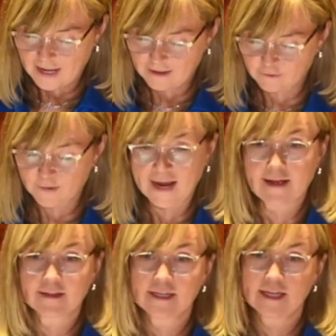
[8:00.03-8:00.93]
the
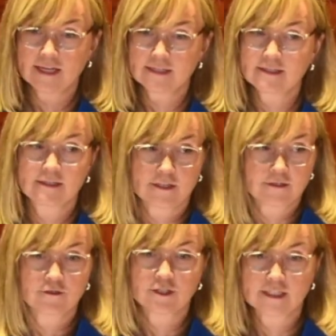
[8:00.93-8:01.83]
reality is that
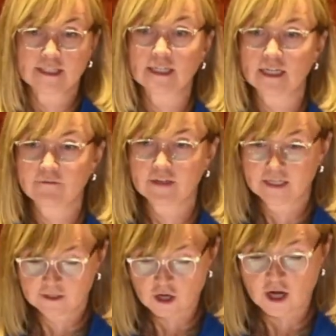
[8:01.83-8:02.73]
there's a
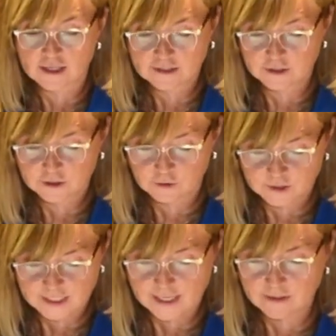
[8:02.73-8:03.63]
significant cost
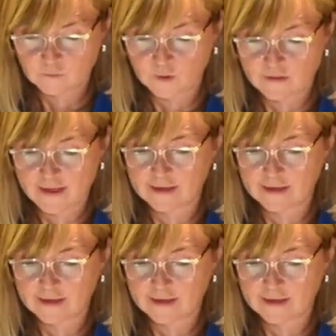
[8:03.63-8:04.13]
associated with that.